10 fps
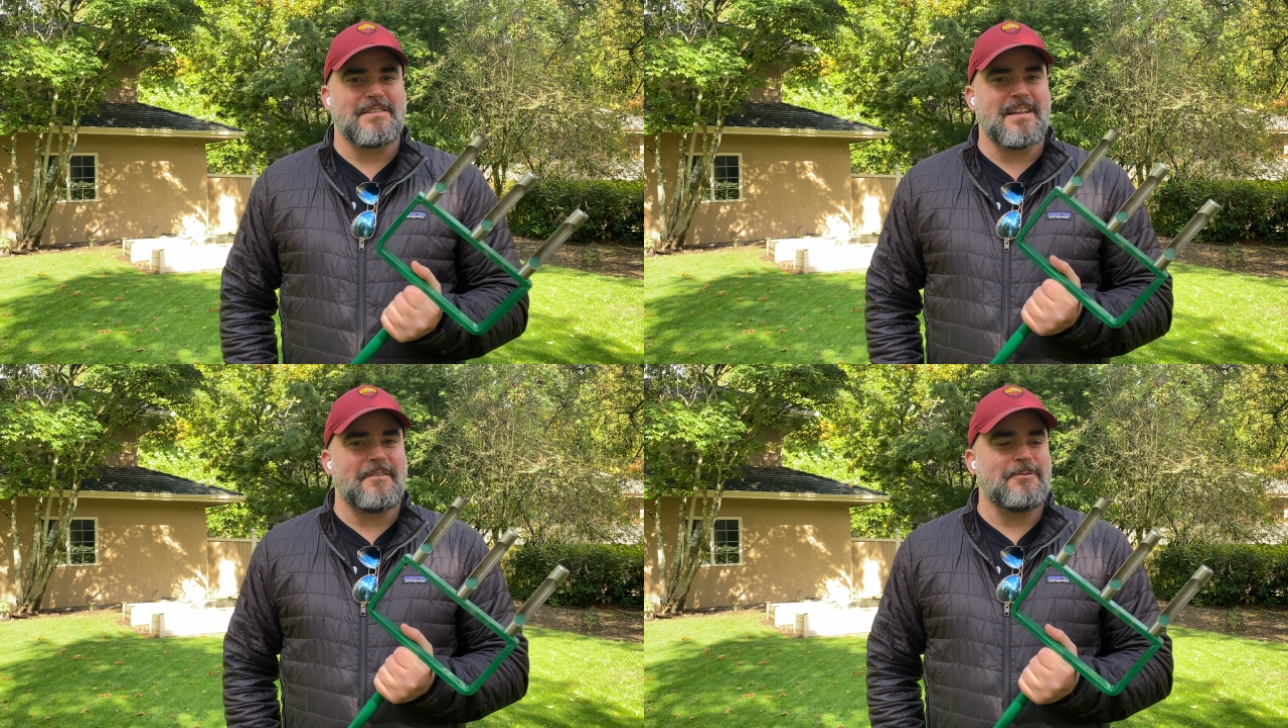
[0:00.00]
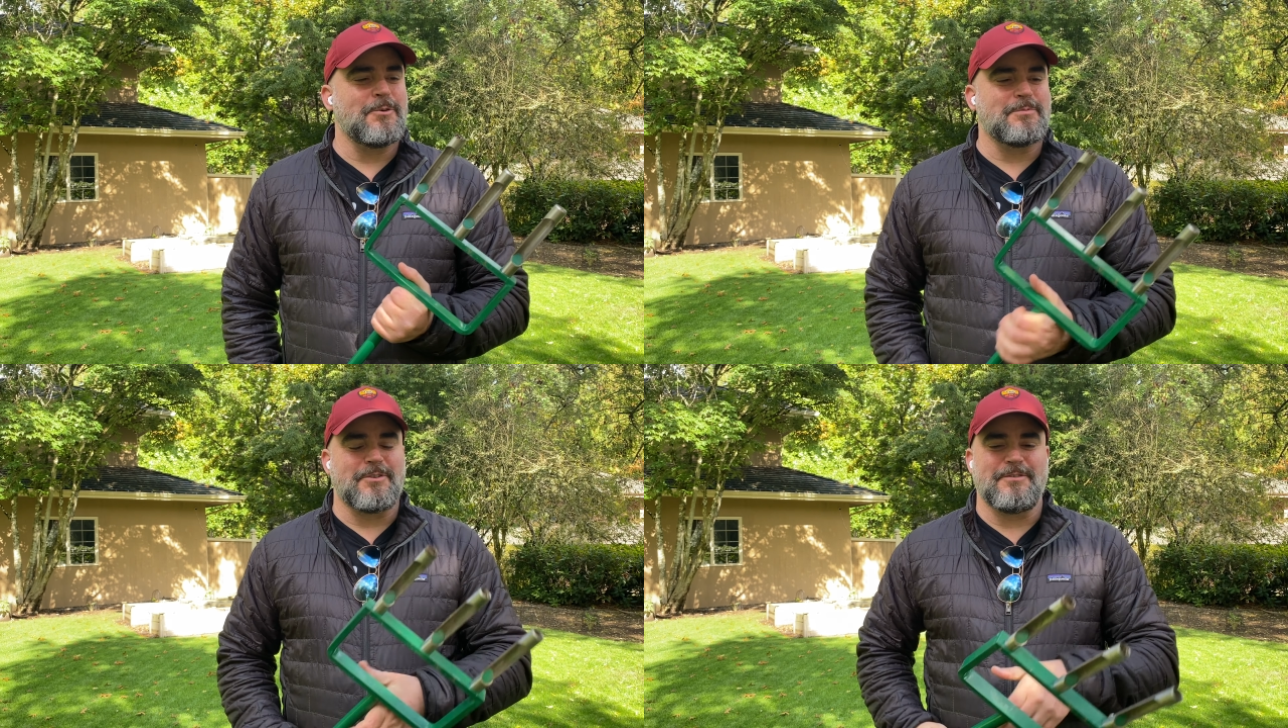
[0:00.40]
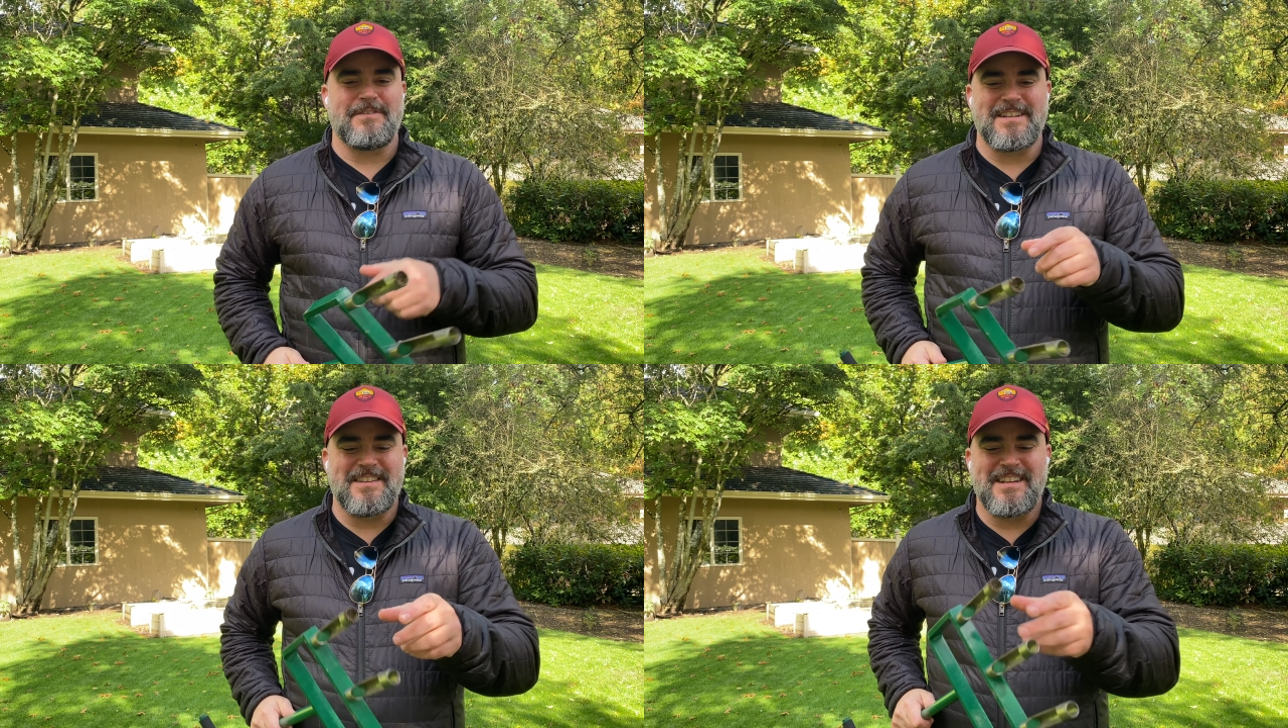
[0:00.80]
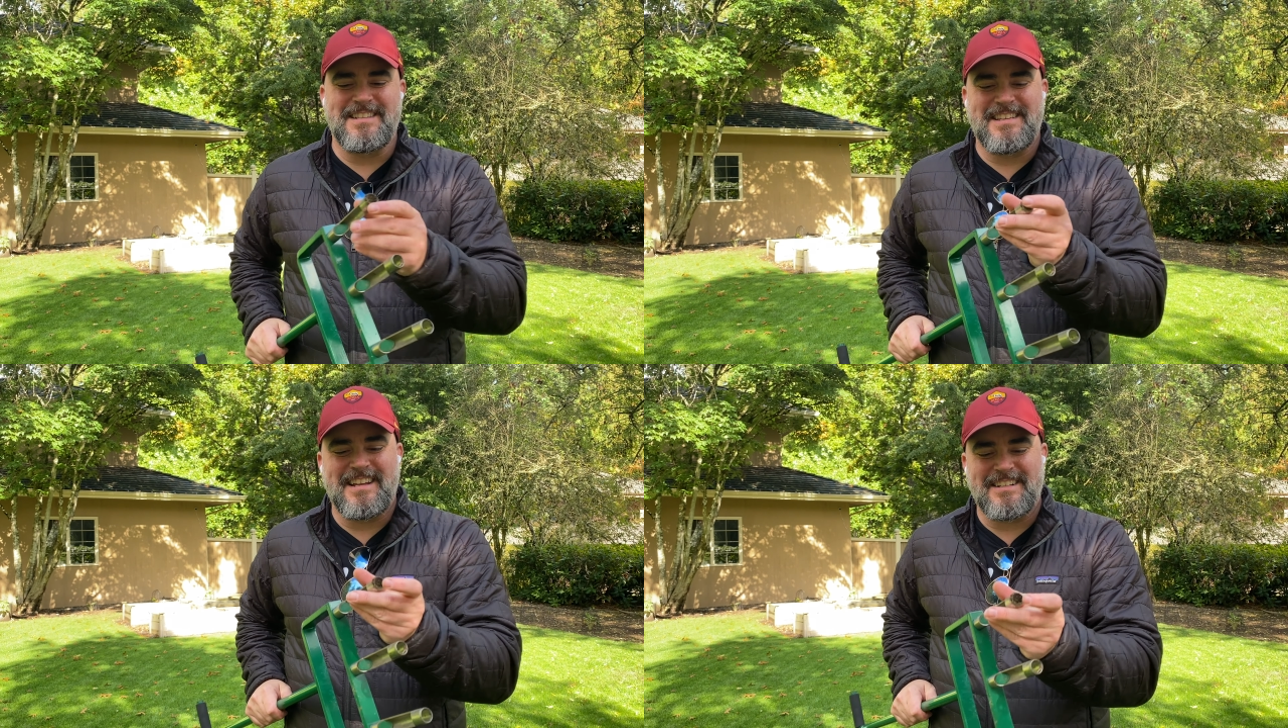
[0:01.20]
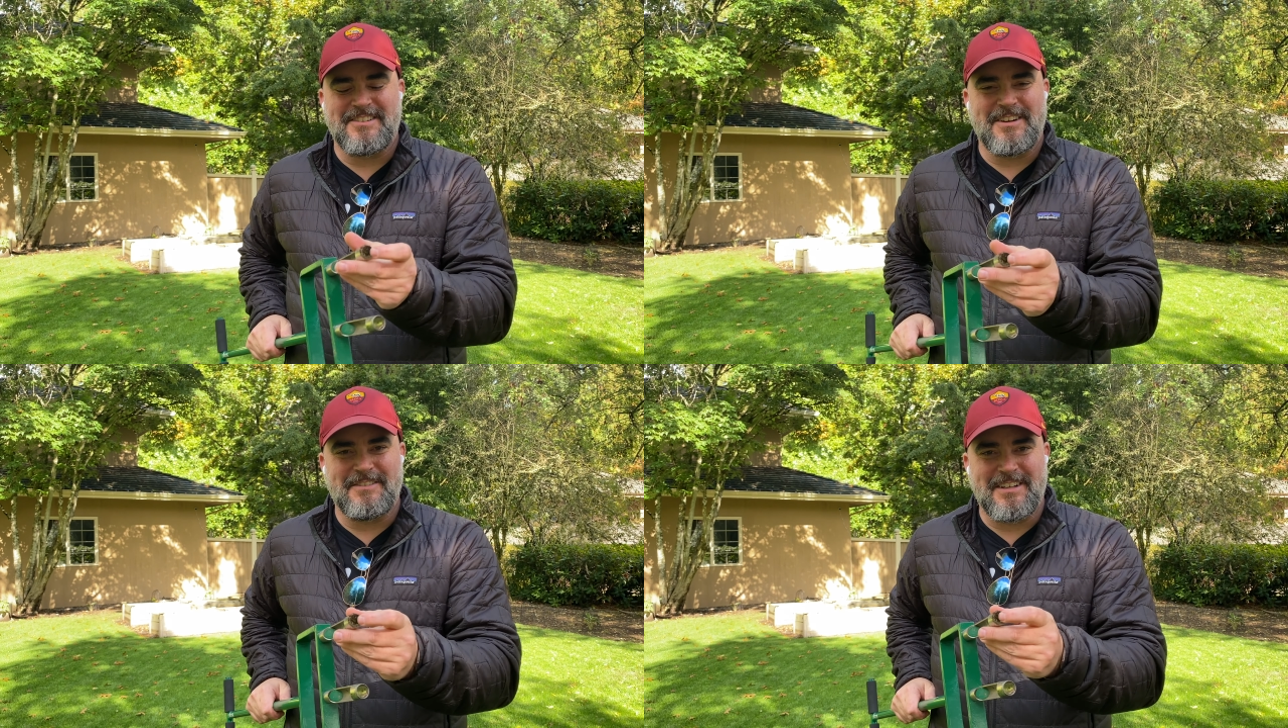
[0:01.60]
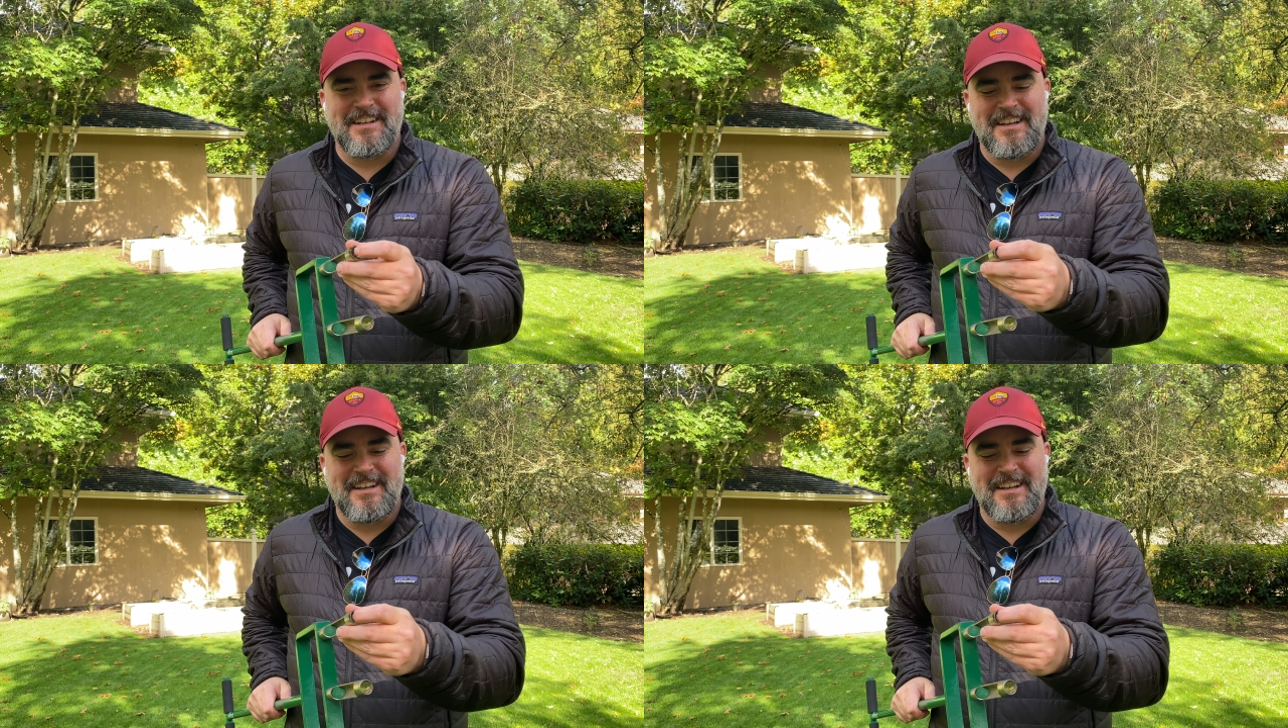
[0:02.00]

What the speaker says: It's not foolproof. As you can see, I do have a